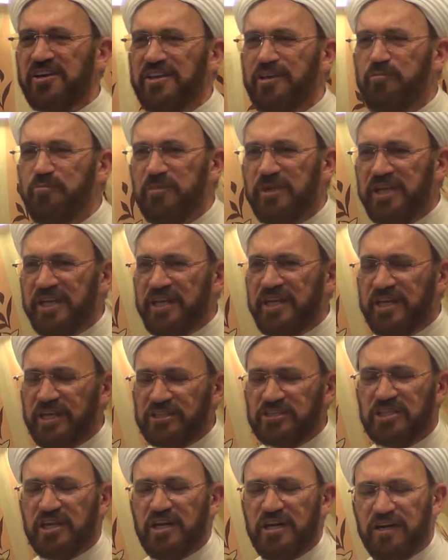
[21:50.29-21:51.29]
the
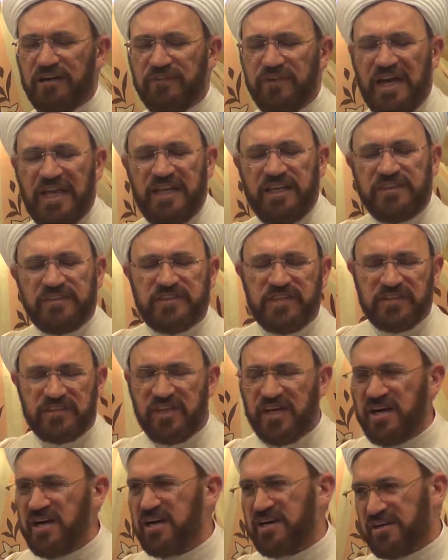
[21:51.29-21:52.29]
meanings of
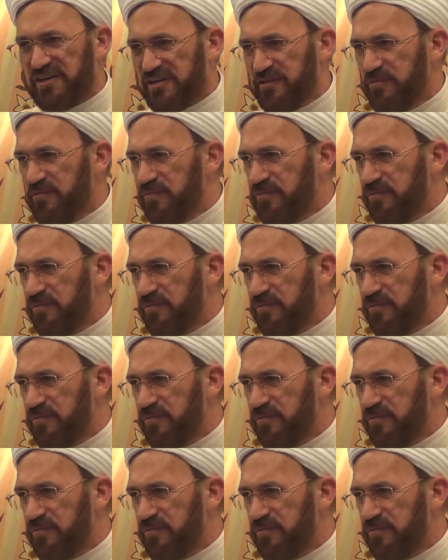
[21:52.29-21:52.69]
al-intidhar.